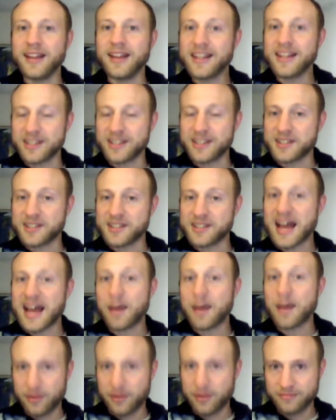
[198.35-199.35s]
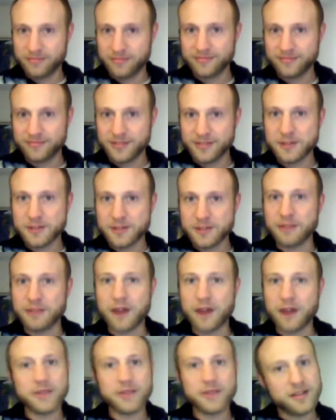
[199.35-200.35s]
gets a zap
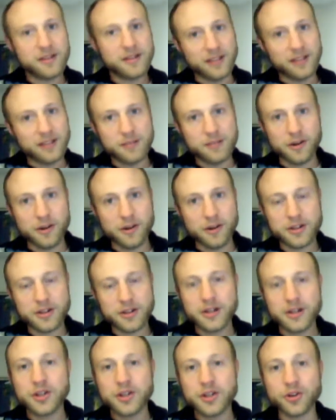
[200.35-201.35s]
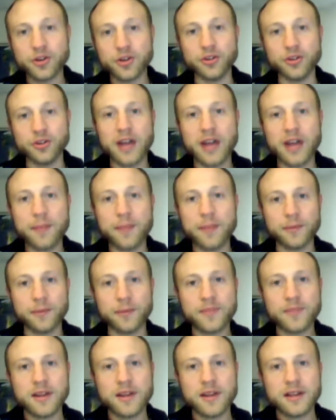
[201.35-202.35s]
around late March to early
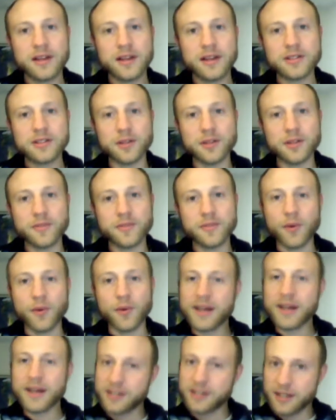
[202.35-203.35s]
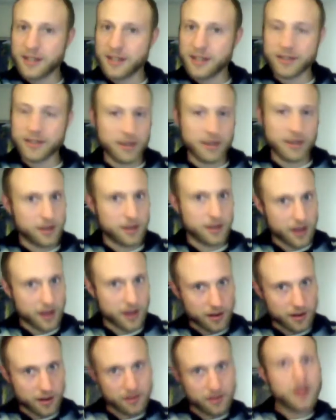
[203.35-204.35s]
April. So the way I see this, and
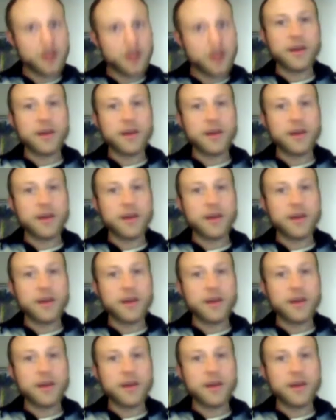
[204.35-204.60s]
again,